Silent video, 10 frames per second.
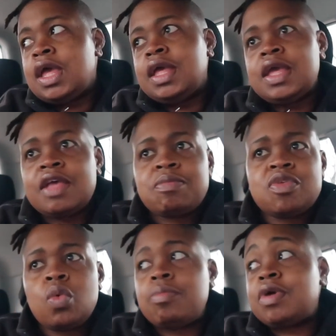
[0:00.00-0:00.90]
And he asked
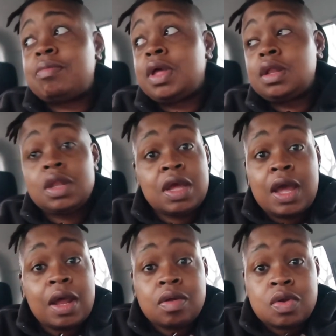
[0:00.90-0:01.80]
me, so what bridge? I'm like,
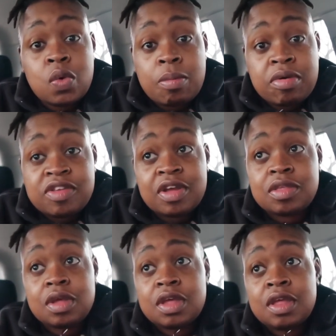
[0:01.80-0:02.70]
nigga, I don't know what bridge I
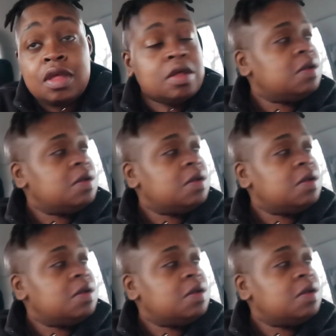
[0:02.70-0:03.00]
took.